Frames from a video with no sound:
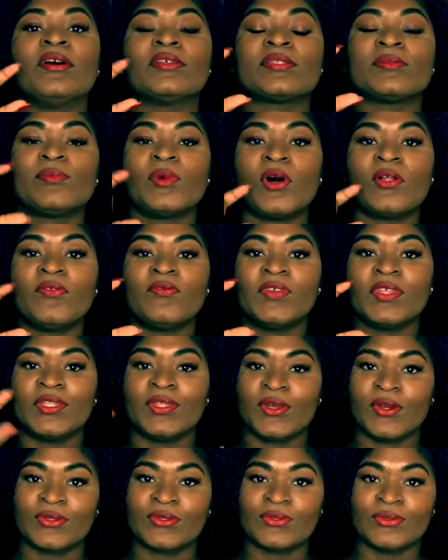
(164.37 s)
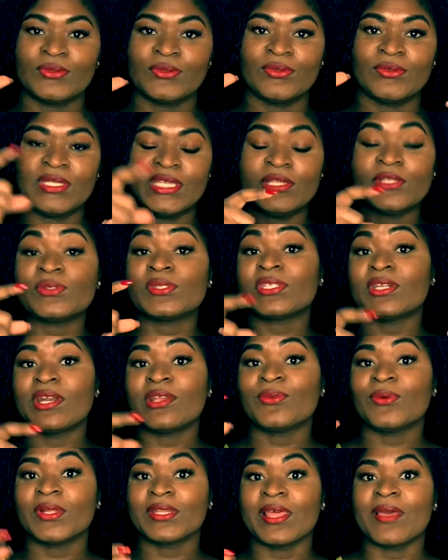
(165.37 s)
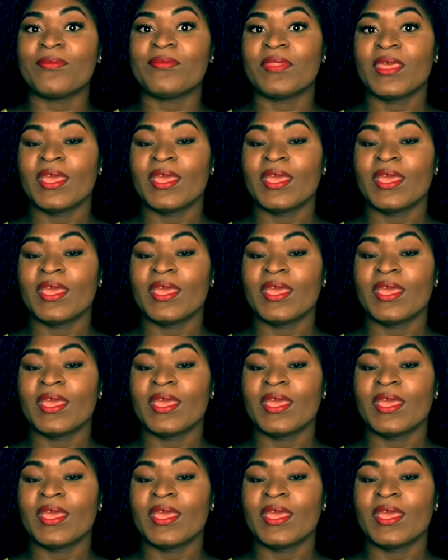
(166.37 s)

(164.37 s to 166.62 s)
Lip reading: small video to illustrate what I'm